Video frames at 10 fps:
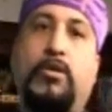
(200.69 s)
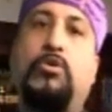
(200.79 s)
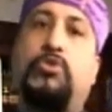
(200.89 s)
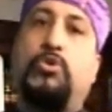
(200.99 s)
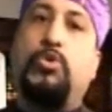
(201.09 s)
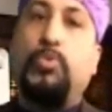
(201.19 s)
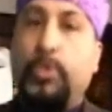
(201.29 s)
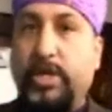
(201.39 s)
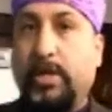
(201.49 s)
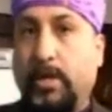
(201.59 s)
and also who
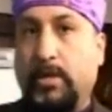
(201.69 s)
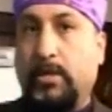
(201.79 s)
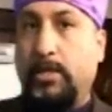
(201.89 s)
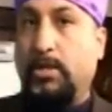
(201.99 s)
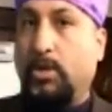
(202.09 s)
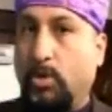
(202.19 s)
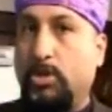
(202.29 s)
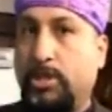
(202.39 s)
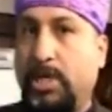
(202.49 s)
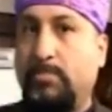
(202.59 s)
we are in the
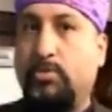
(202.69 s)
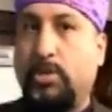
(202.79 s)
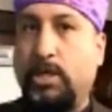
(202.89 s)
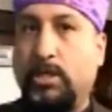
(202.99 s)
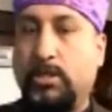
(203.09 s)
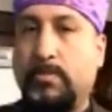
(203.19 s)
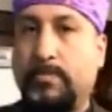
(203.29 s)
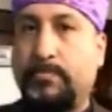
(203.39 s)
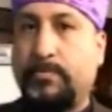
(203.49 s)
whole scheme of things.